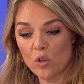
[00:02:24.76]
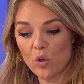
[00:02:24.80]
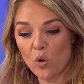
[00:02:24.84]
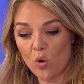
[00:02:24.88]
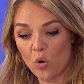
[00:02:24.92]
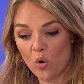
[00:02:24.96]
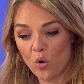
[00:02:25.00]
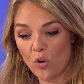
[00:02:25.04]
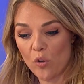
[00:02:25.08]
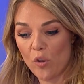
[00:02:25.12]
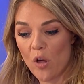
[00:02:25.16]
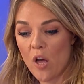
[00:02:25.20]

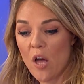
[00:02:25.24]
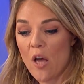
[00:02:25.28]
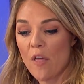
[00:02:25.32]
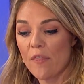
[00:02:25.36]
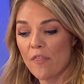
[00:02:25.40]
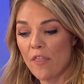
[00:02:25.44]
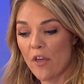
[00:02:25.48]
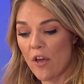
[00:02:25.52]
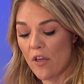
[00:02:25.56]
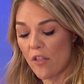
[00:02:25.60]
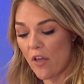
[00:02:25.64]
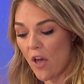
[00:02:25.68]
law
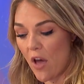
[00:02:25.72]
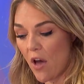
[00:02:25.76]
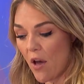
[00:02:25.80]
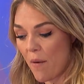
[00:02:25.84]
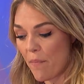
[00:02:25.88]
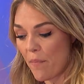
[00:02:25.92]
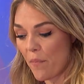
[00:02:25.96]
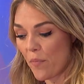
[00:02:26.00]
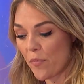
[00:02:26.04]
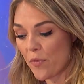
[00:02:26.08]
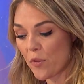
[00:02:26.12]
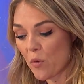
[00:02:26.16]
that
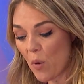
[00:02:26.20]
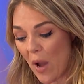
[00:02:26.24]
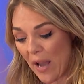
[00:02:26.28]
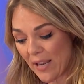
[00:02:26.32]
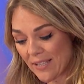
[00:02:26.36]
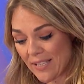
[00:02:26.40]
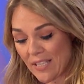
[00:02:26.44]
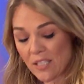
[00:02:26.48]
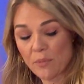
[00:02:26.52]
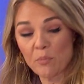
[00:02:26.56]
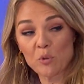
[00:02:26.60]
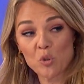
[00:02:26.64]
um, the
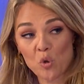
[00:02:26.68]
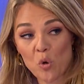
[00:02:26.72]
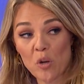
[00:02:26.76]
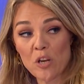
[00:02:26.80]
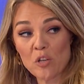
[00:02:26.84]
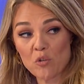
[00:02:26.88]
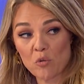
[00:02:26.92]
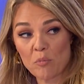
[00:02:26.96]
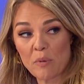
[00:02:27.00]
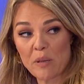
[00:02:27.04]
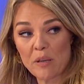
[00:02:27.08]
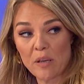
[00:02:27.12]
accessible
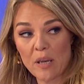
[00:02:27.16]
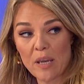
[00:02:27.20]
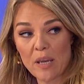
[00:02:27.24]
toilets will be